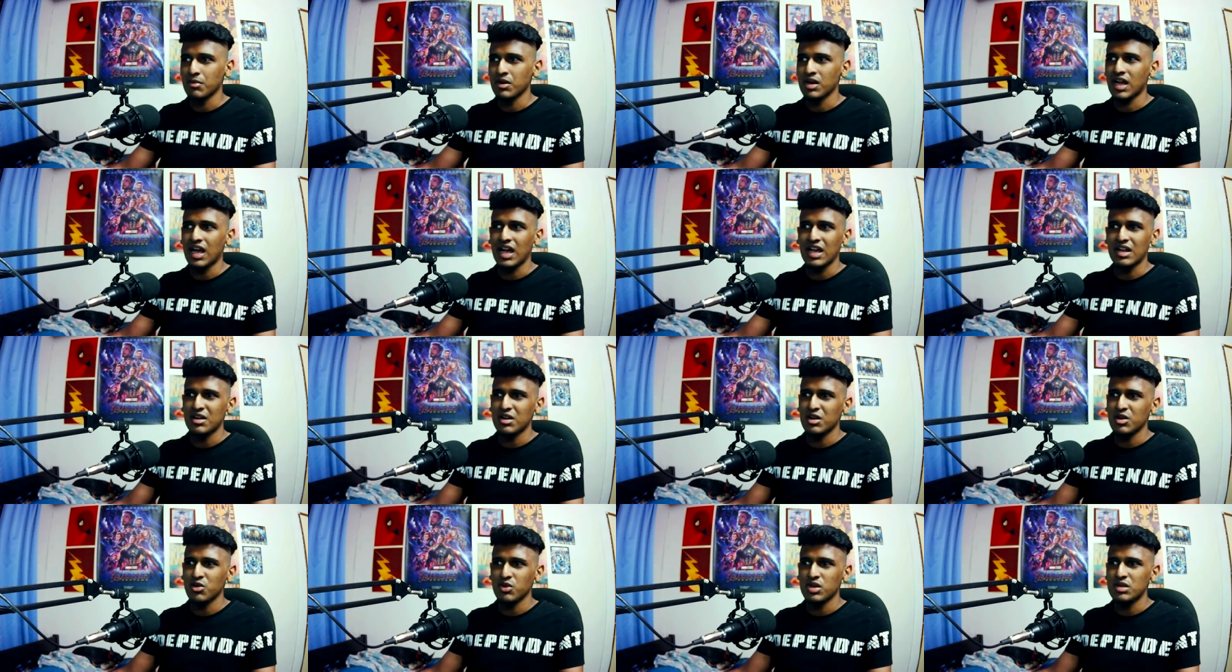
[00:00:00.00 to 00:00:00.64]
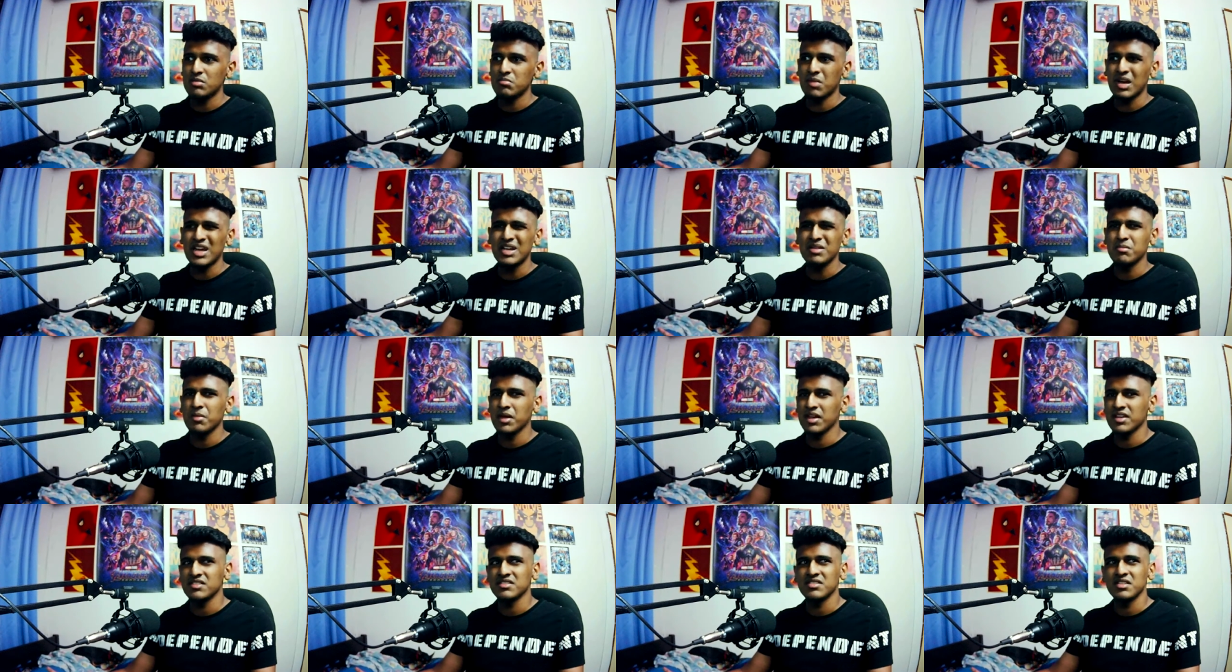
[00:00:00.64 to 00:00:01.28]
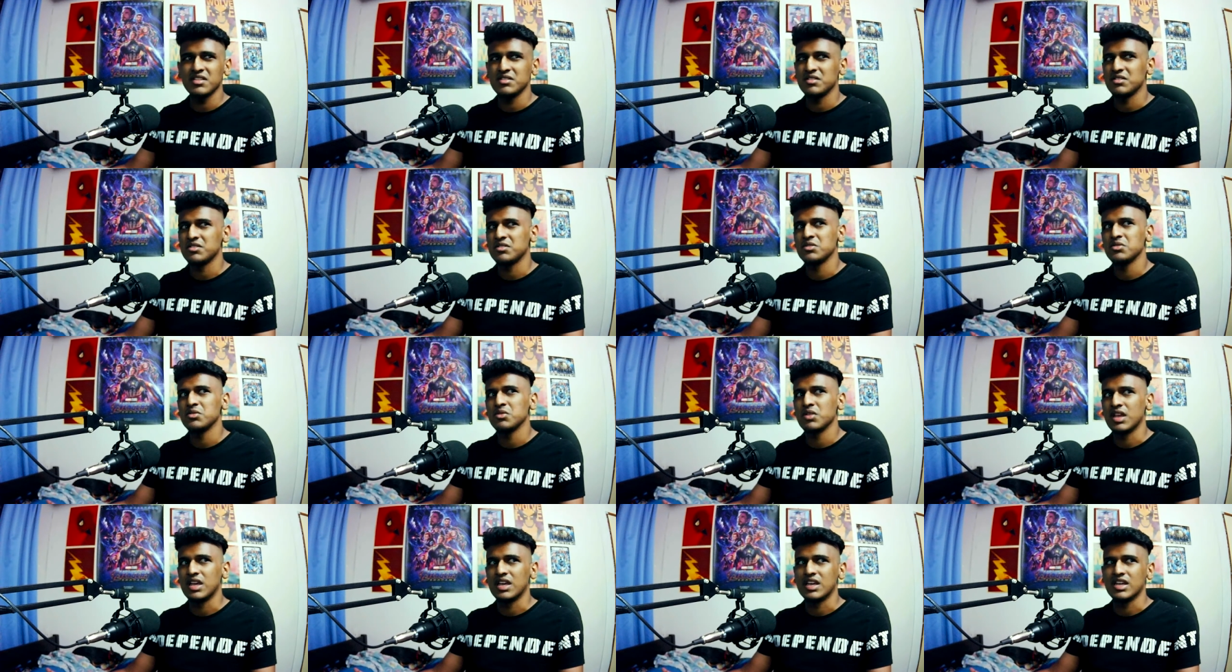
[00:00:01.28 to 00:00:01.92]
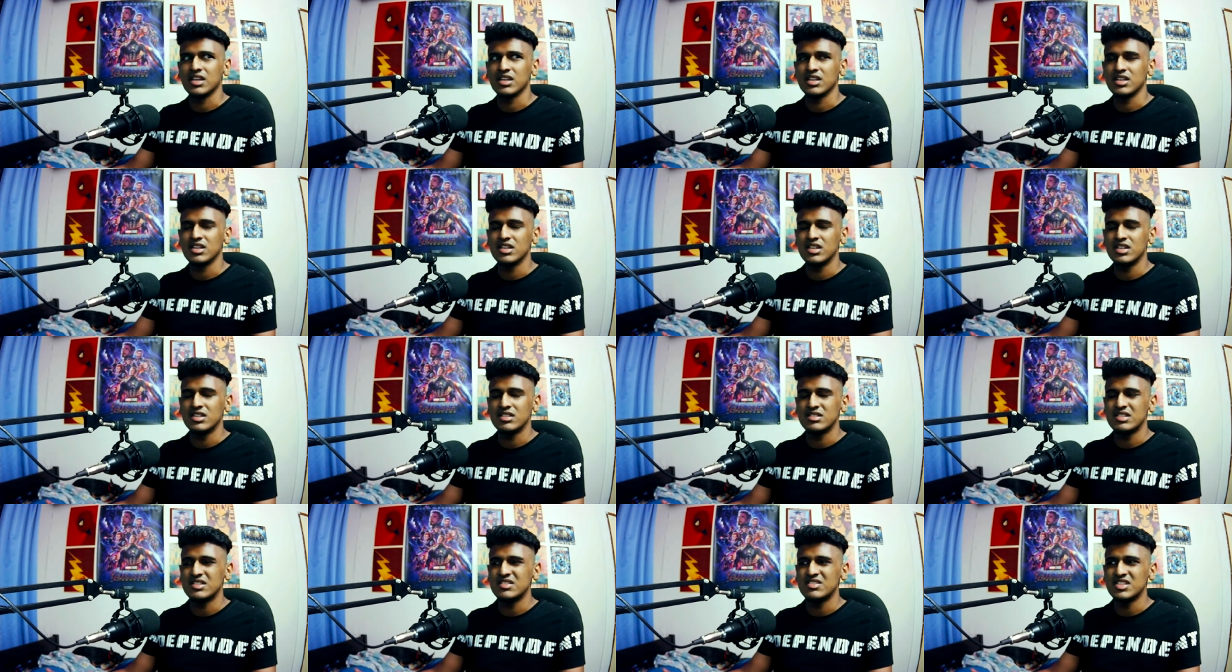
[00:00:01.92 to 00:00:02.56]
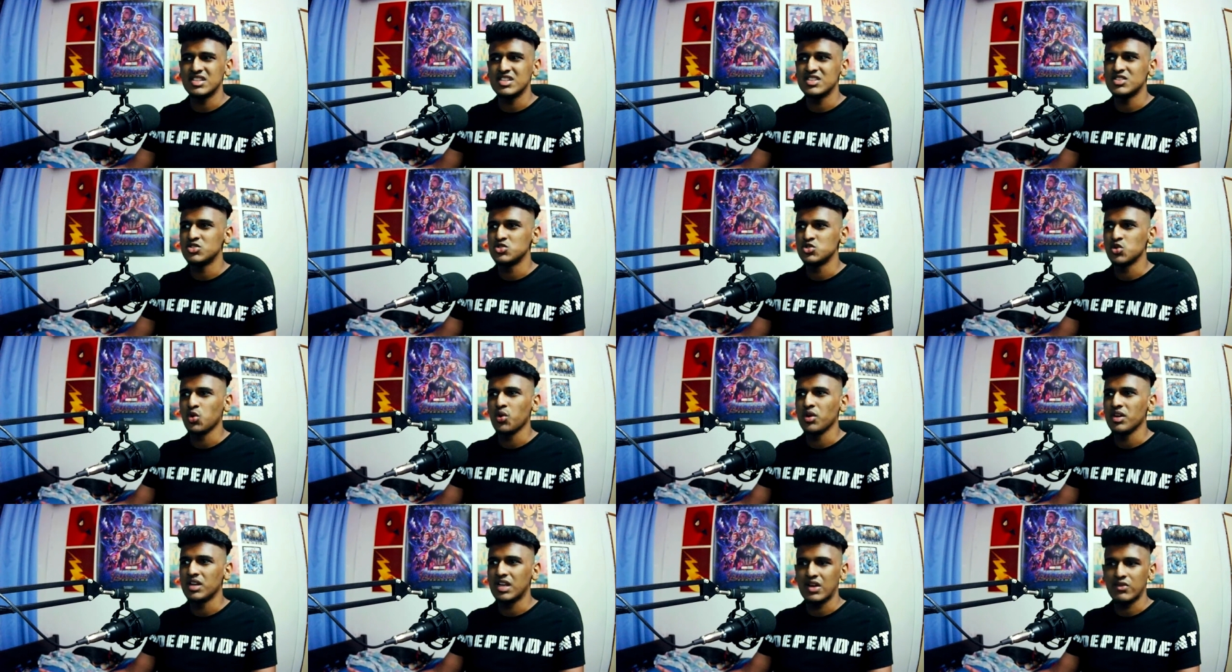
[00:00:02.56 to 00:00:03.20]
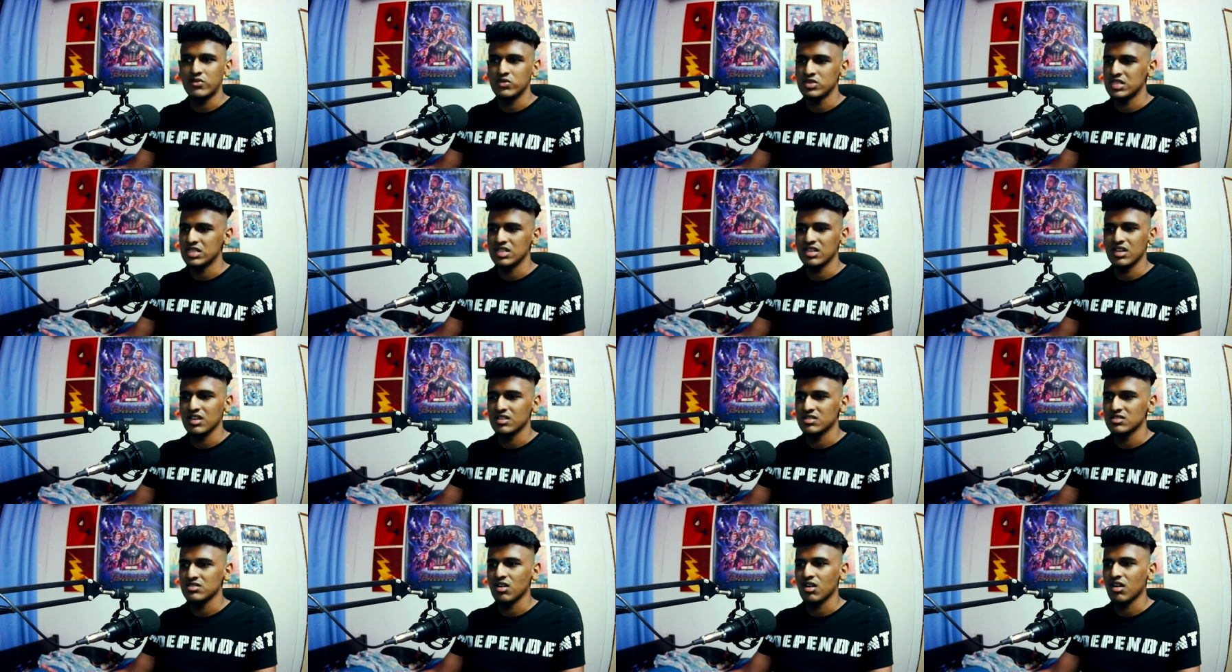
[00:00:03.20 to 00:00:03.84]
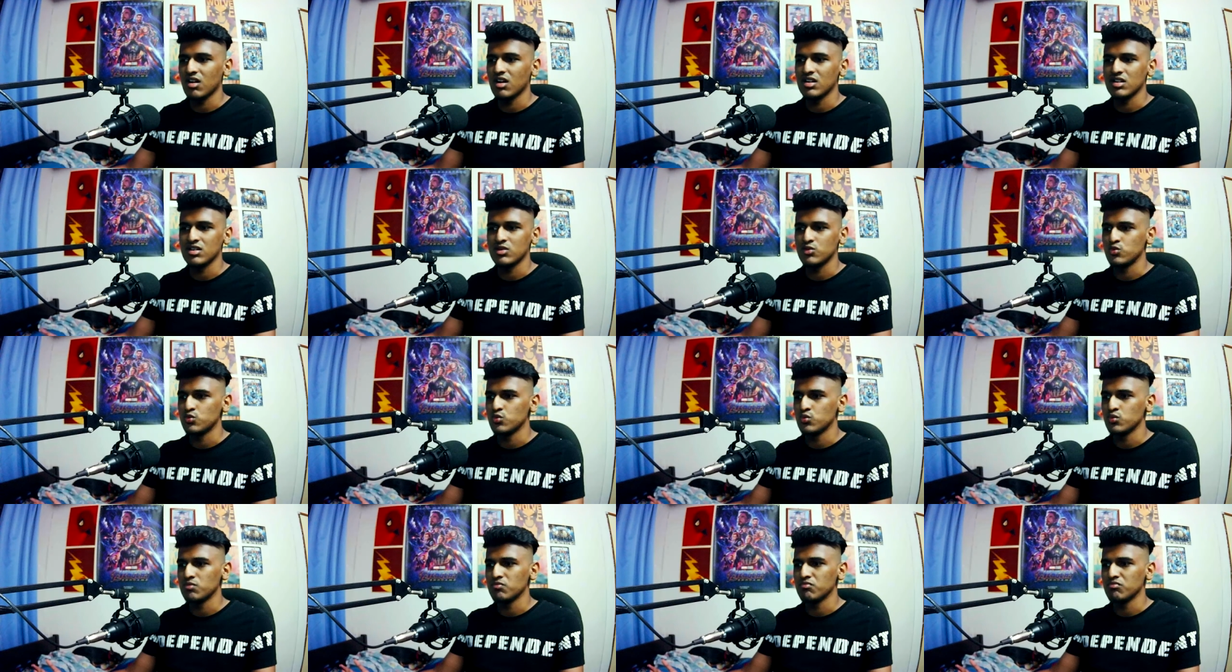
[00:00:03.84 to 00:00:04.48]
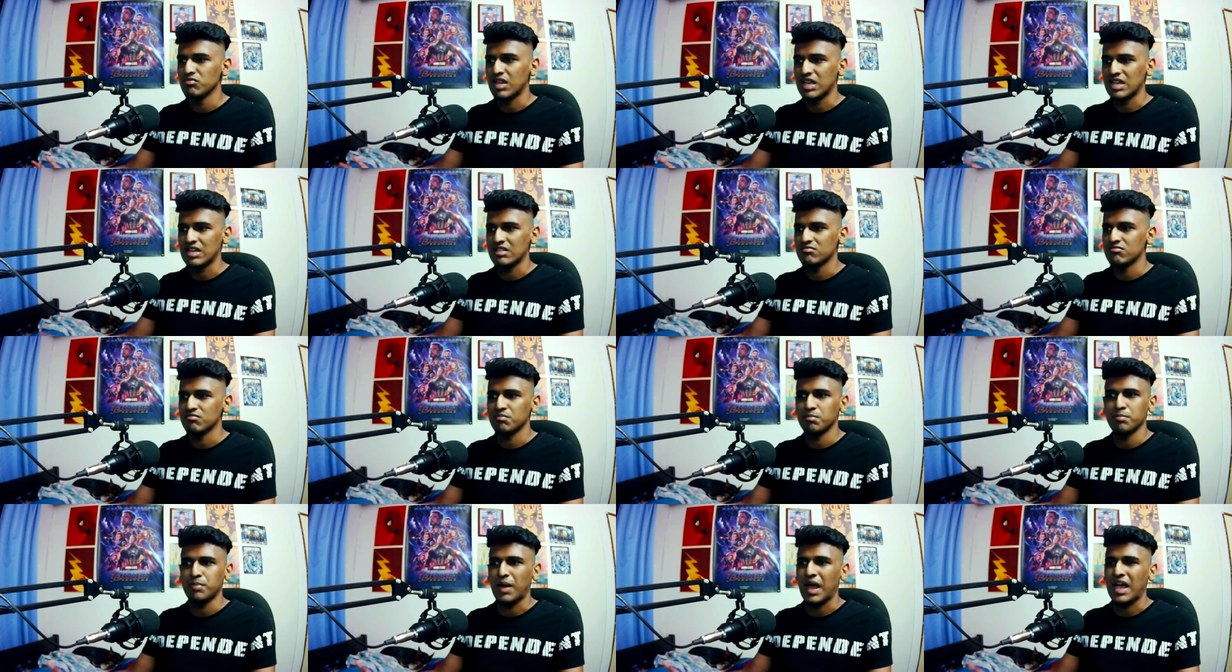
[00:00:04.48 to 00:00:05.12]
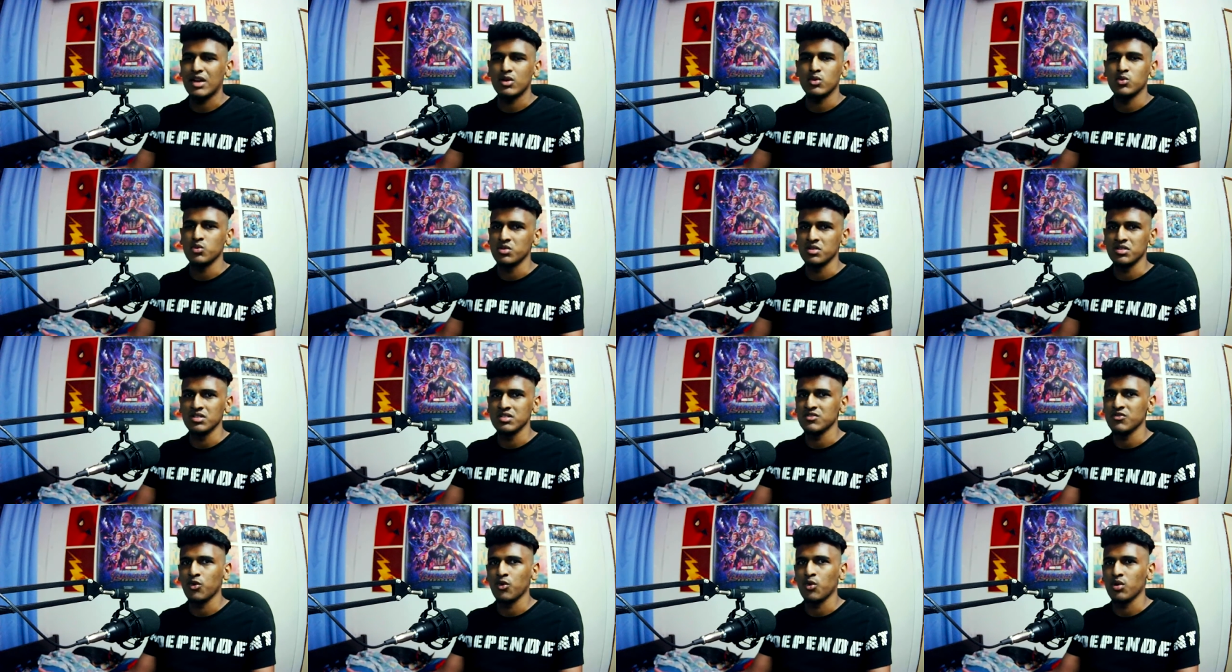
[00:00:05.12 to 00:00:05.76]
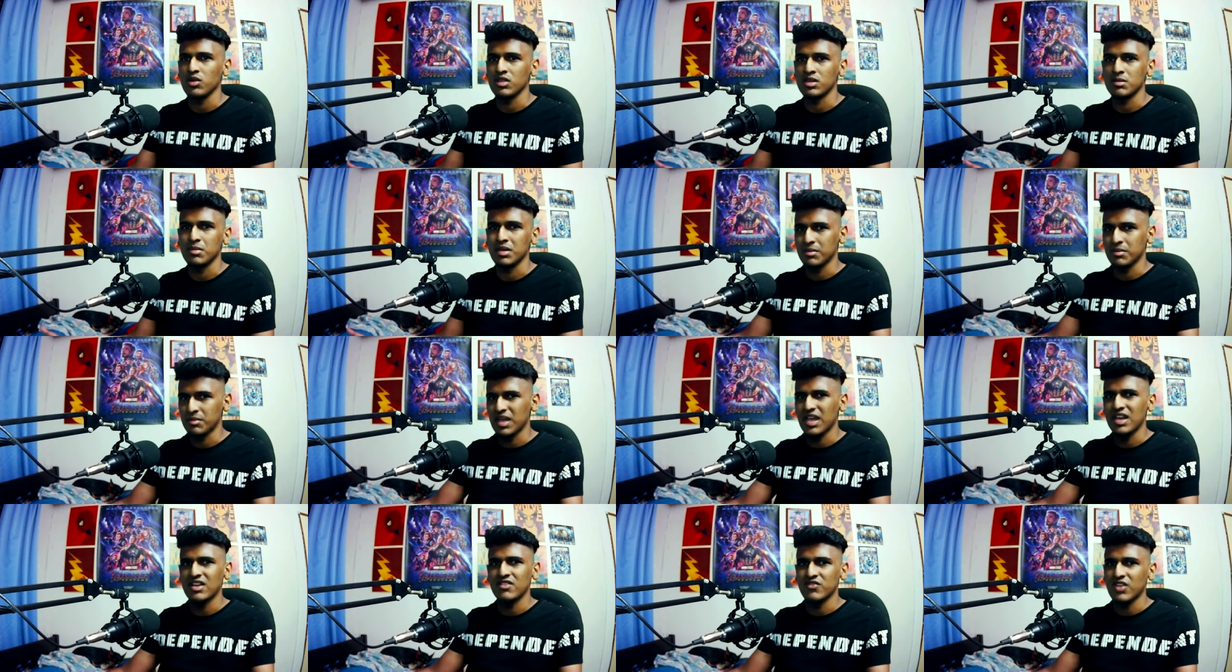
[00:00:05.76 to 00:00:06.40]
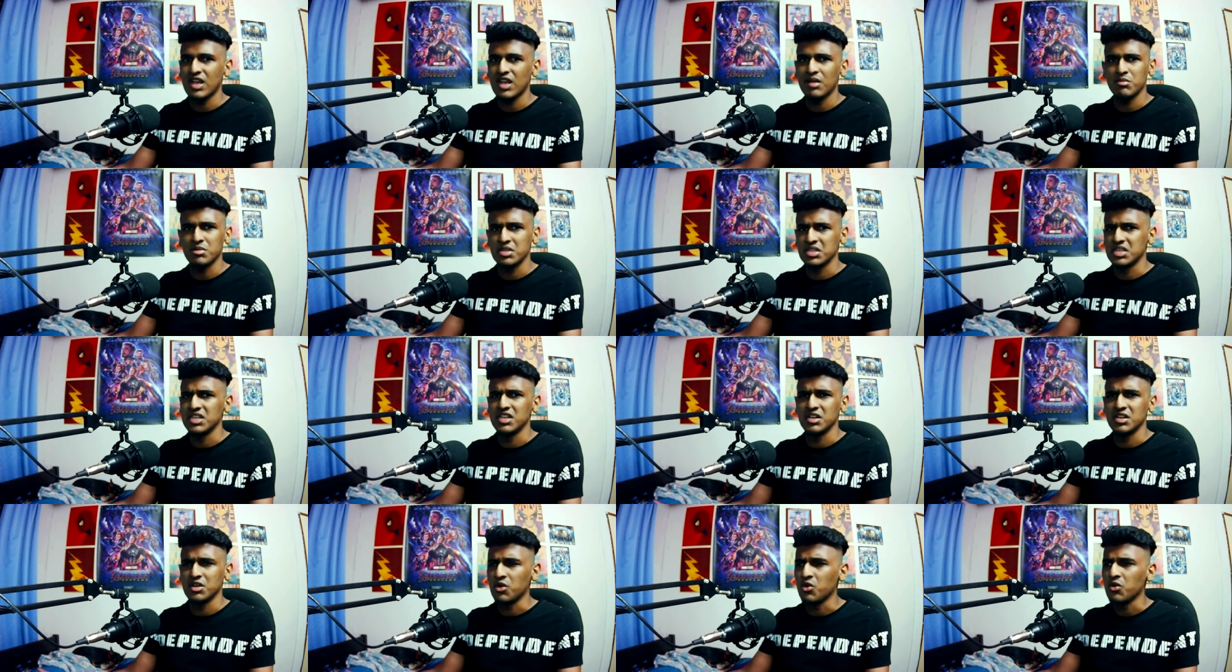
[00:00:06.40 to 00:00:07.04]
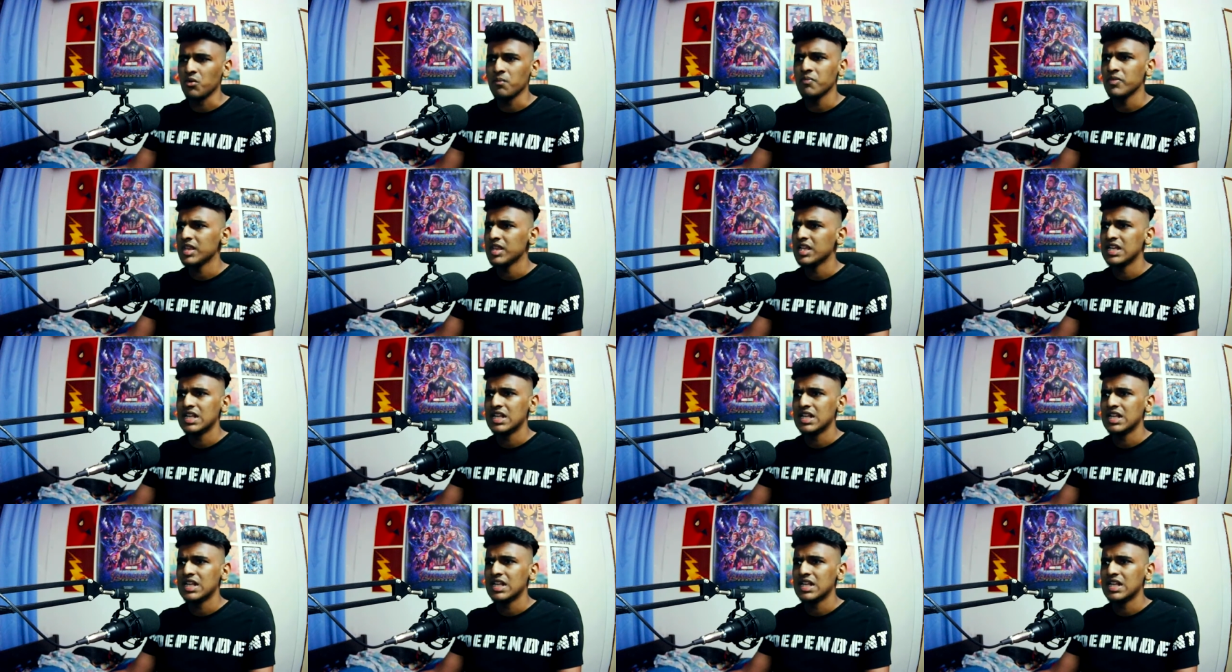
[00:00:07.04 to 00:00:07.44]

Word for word: But I don't know, it might make sense too. Like since he's joined, everything has gone like backwards for the McMahon family, you know